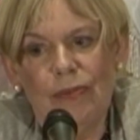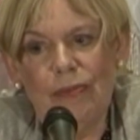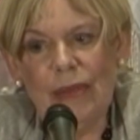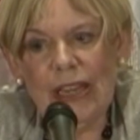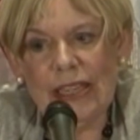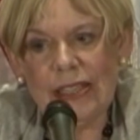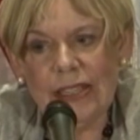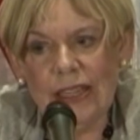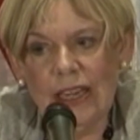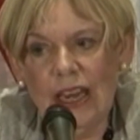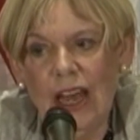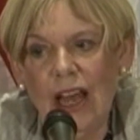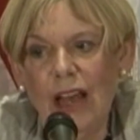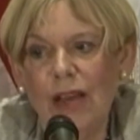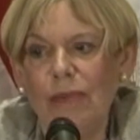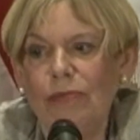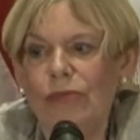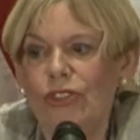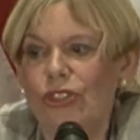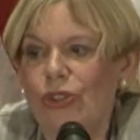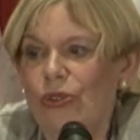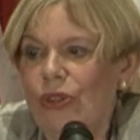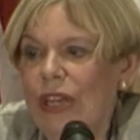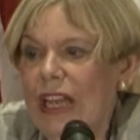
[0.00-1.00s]

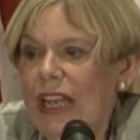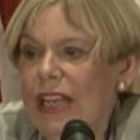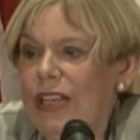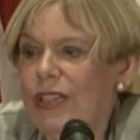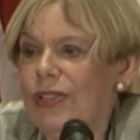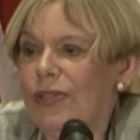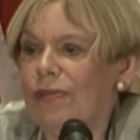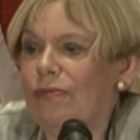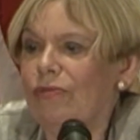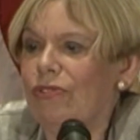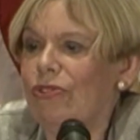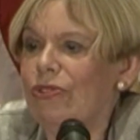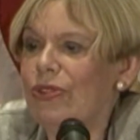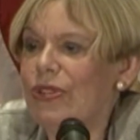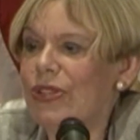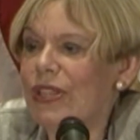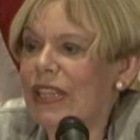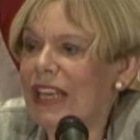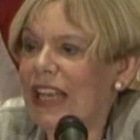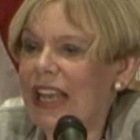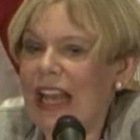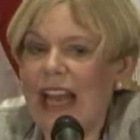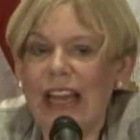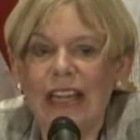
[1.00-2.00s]
Islam, Judaism,
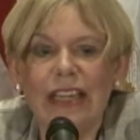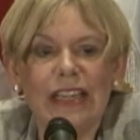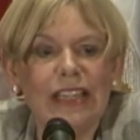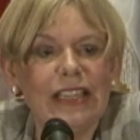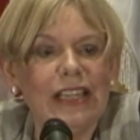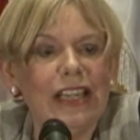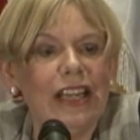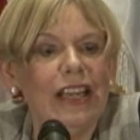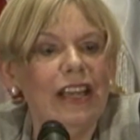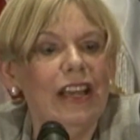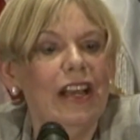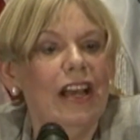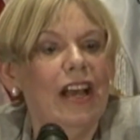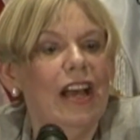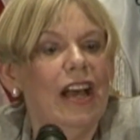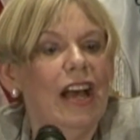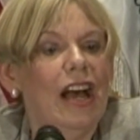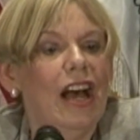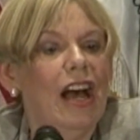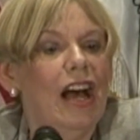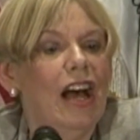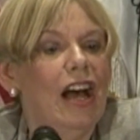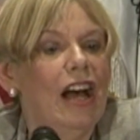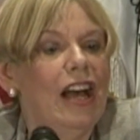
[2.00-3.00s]
Christianity,
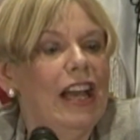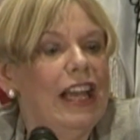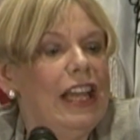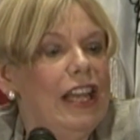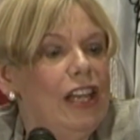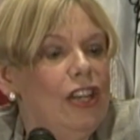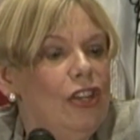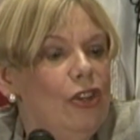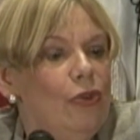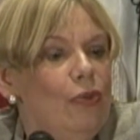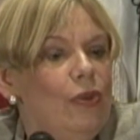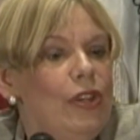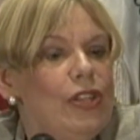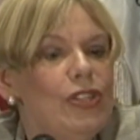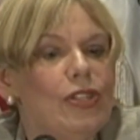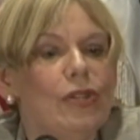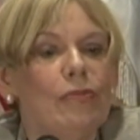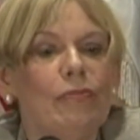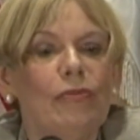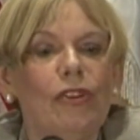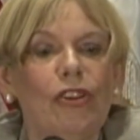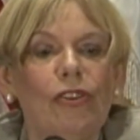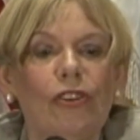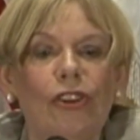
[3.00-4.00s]
uh,
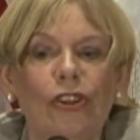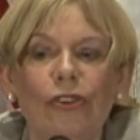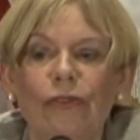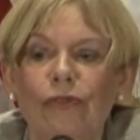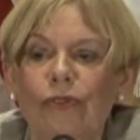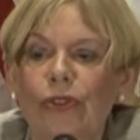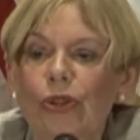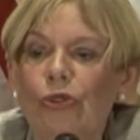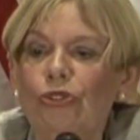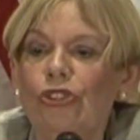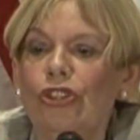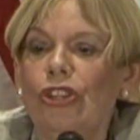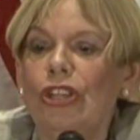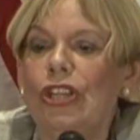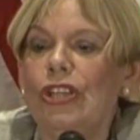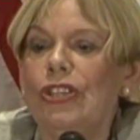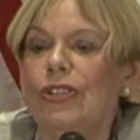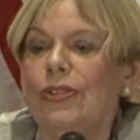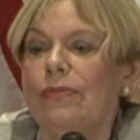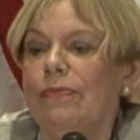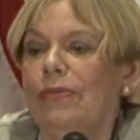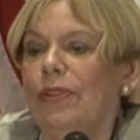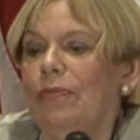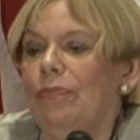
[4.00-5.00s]
Hinduism,
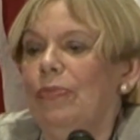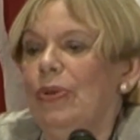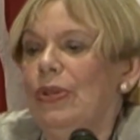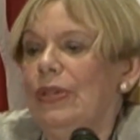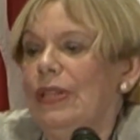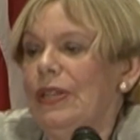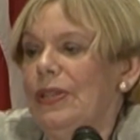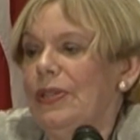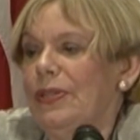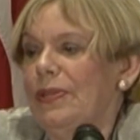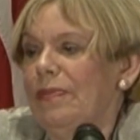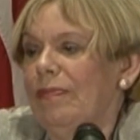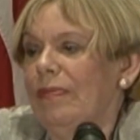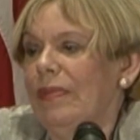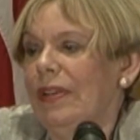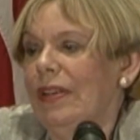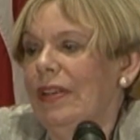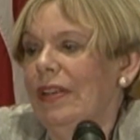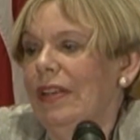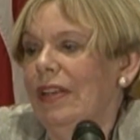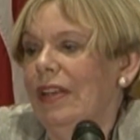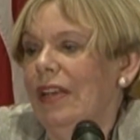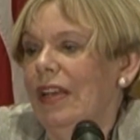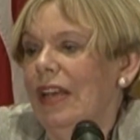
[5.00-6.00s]
Confucianism, and Buddhism.
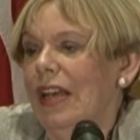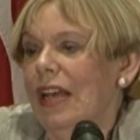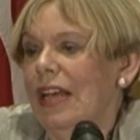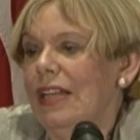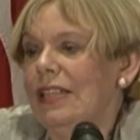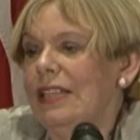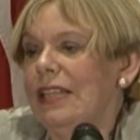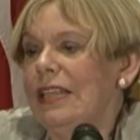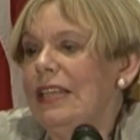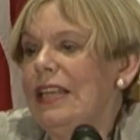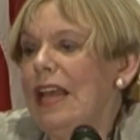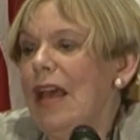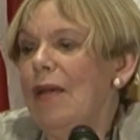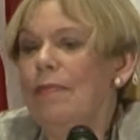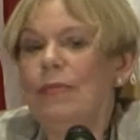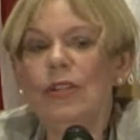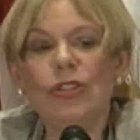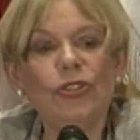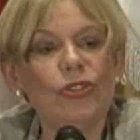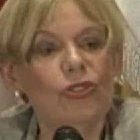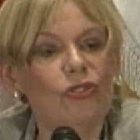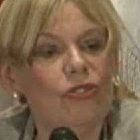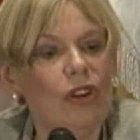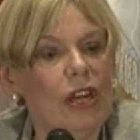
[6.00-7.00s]
It's a
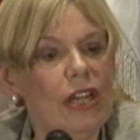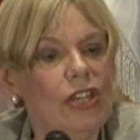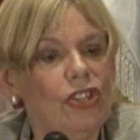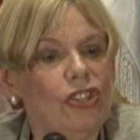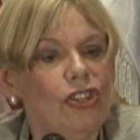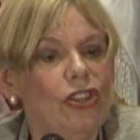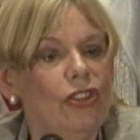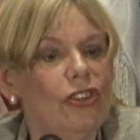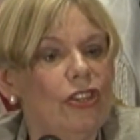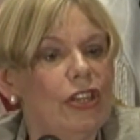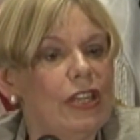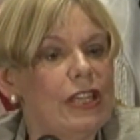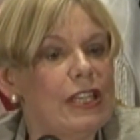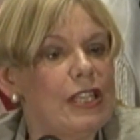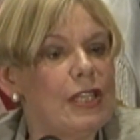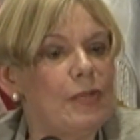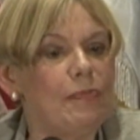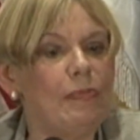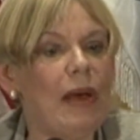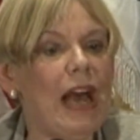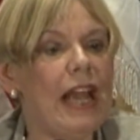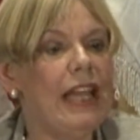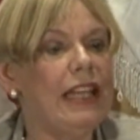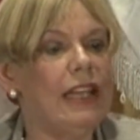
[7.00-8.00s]
demonstration that
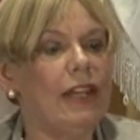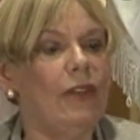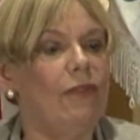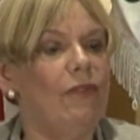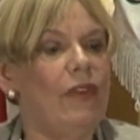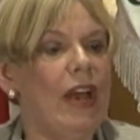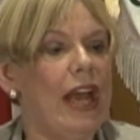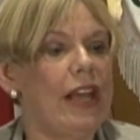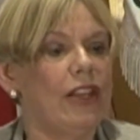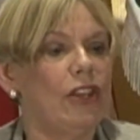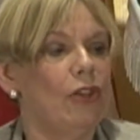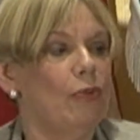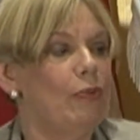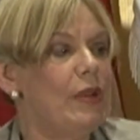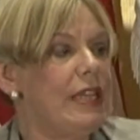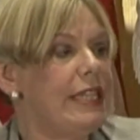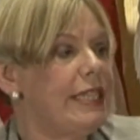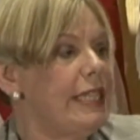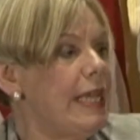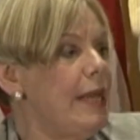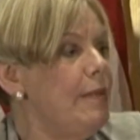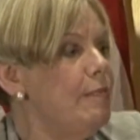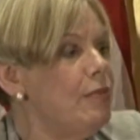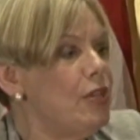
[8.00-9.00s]
despite the fact that we
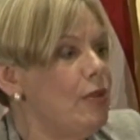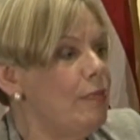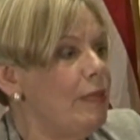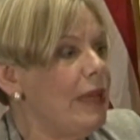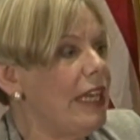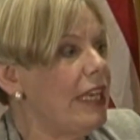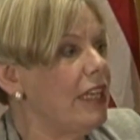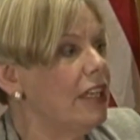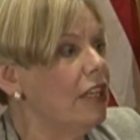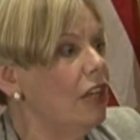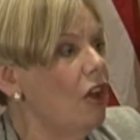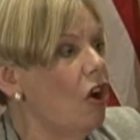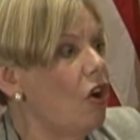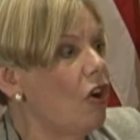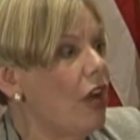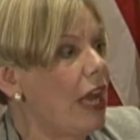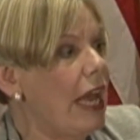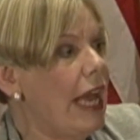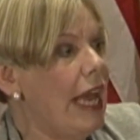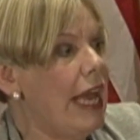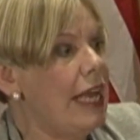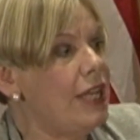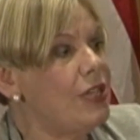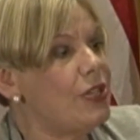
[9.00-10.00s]
seem to be at
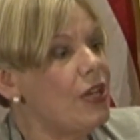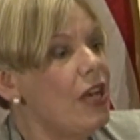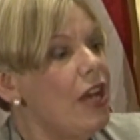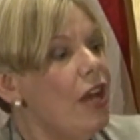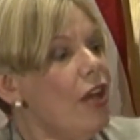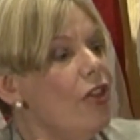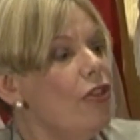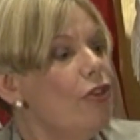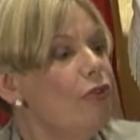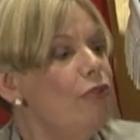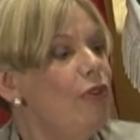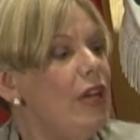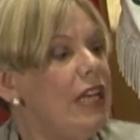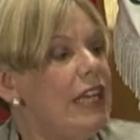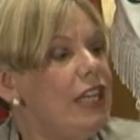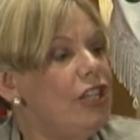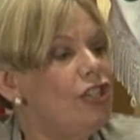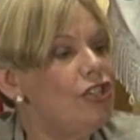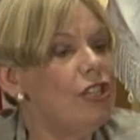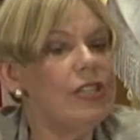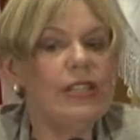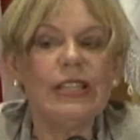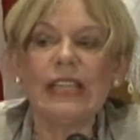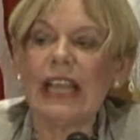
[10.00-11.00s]
loggerheads, the
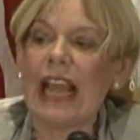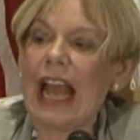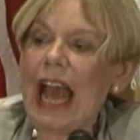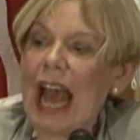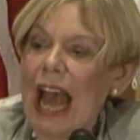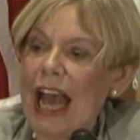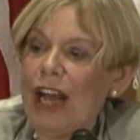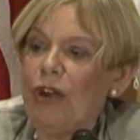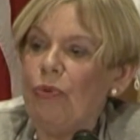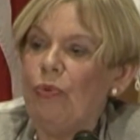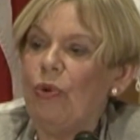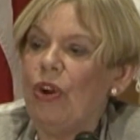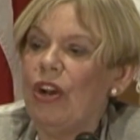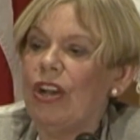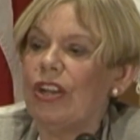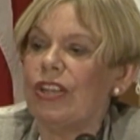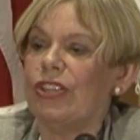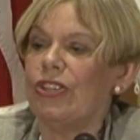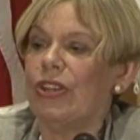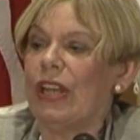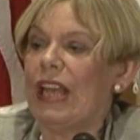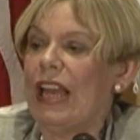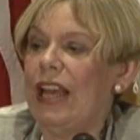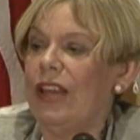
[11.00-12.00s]
religions can
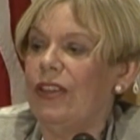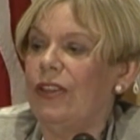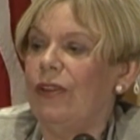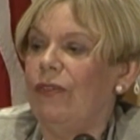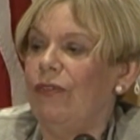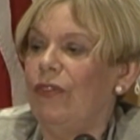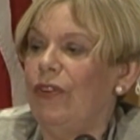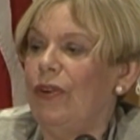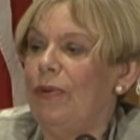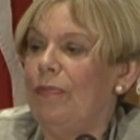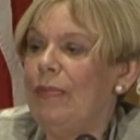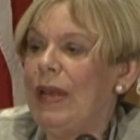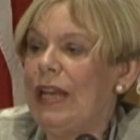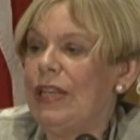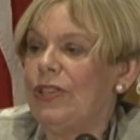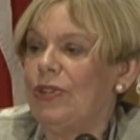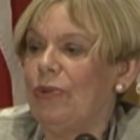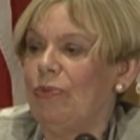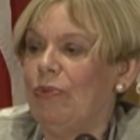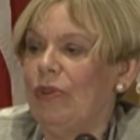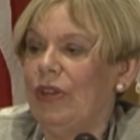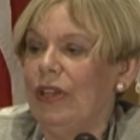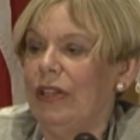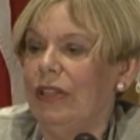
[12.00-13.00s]
work together for a
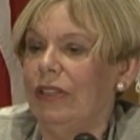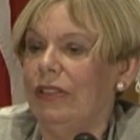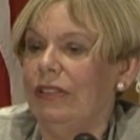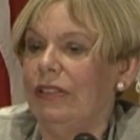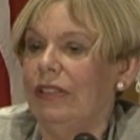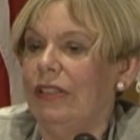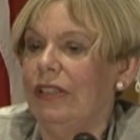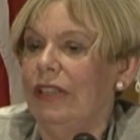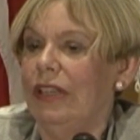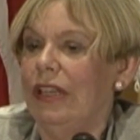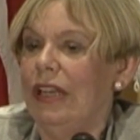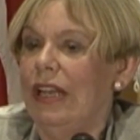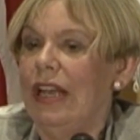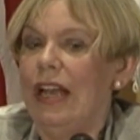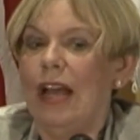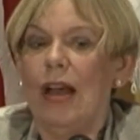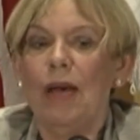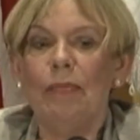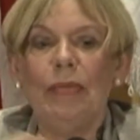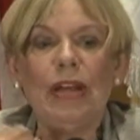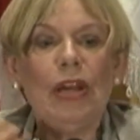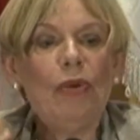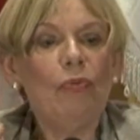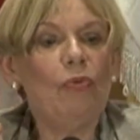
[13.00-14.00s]
better world.
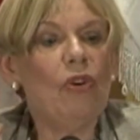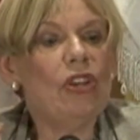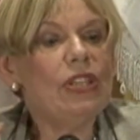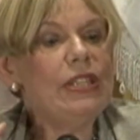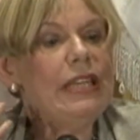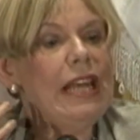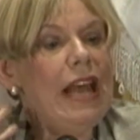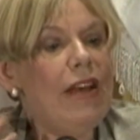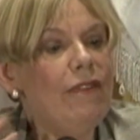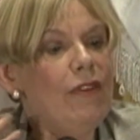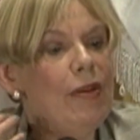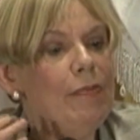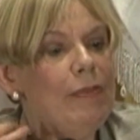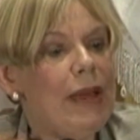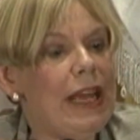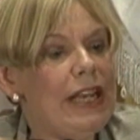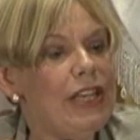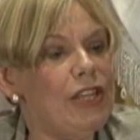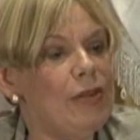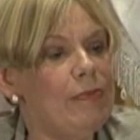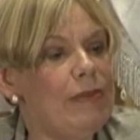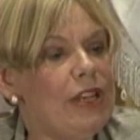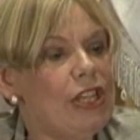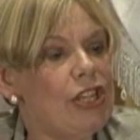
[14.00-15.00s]
But it was never
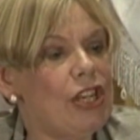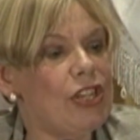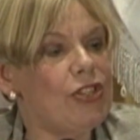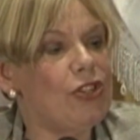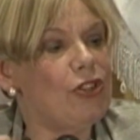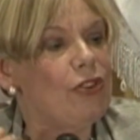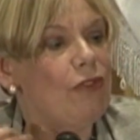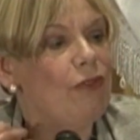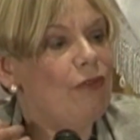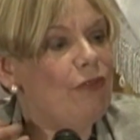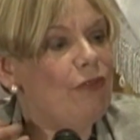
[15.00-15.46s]
meant to be just a